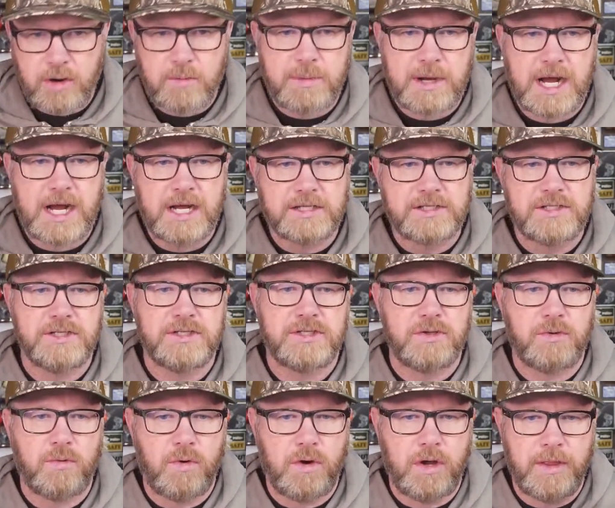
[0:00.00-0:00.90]
box is
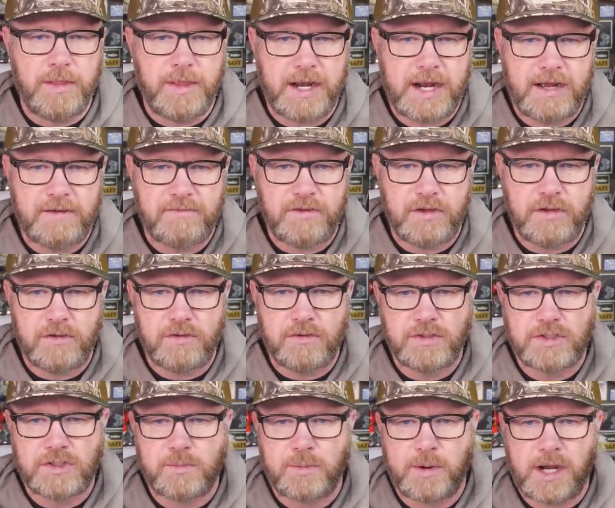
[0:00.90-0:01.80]
the one that I've
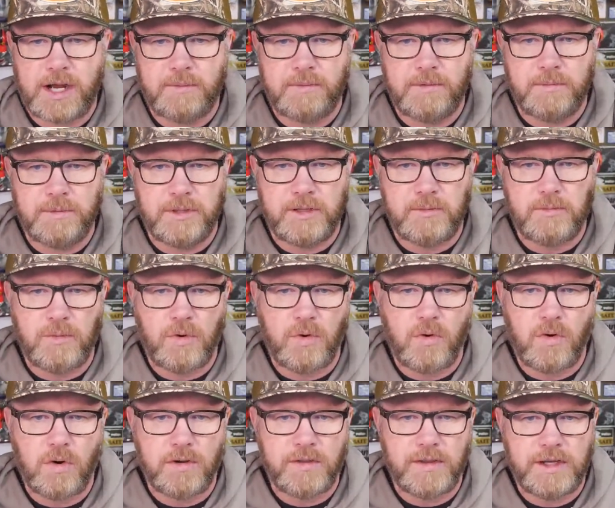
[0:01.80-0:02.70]
used probably
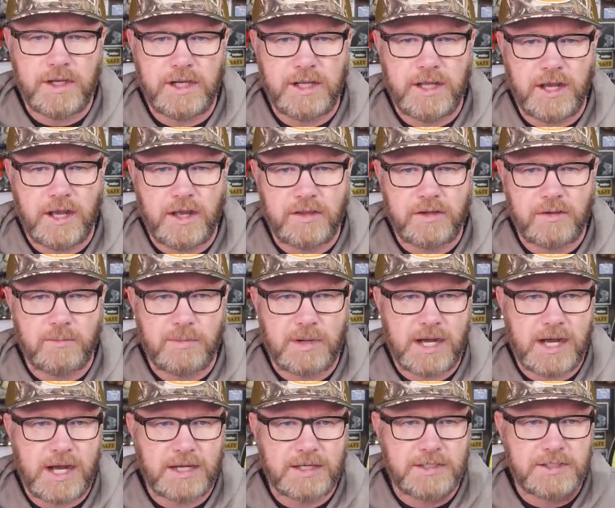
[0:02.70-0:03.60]
more than any other
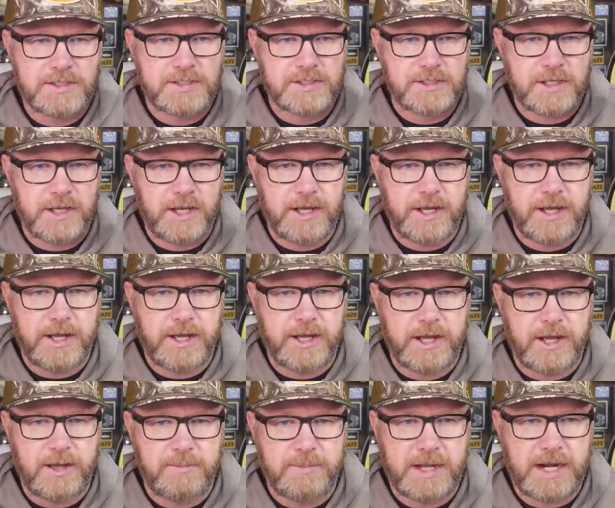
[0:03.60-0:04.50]
box,
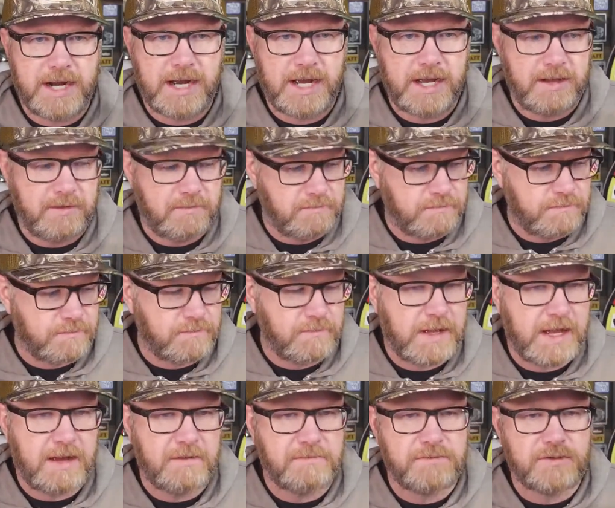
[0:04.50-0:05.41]
uh, but I have
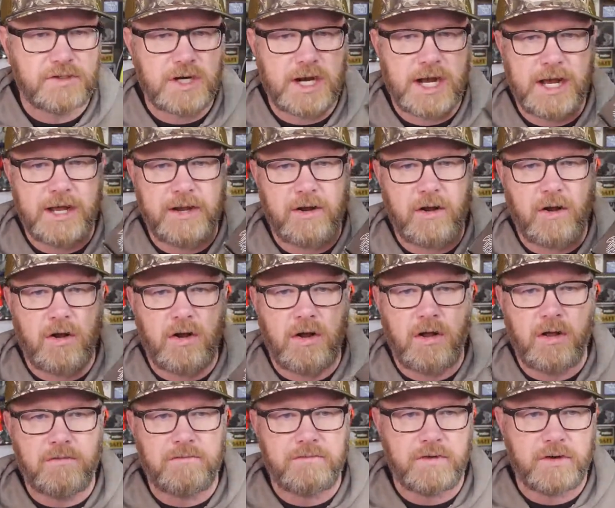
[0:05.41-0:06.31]
I've tried
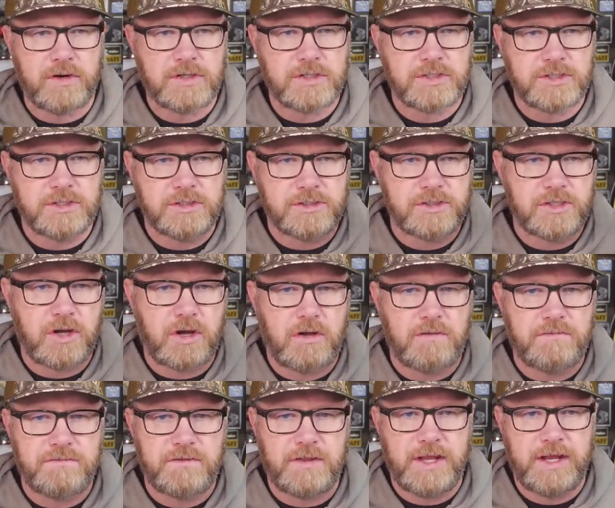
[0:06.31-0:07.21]
all versions,
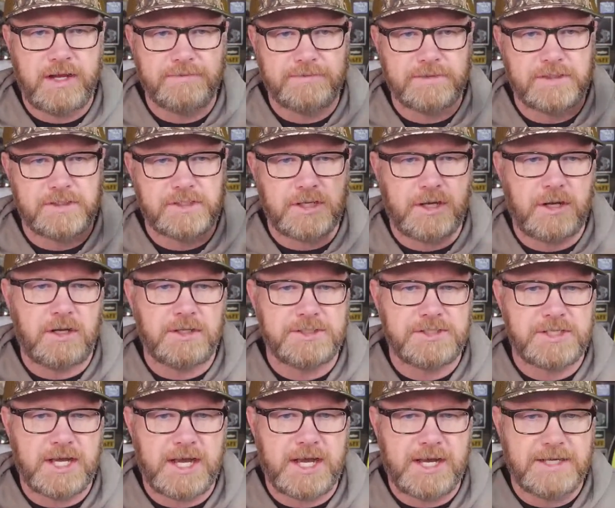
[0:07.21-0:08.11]
all flavors, all
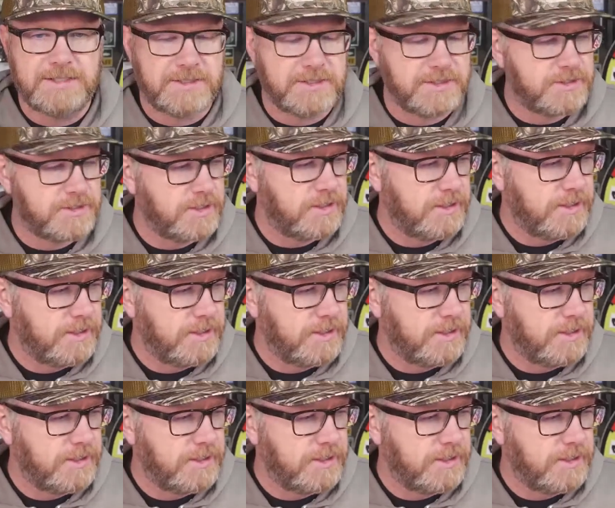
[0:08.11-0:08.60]
sizes.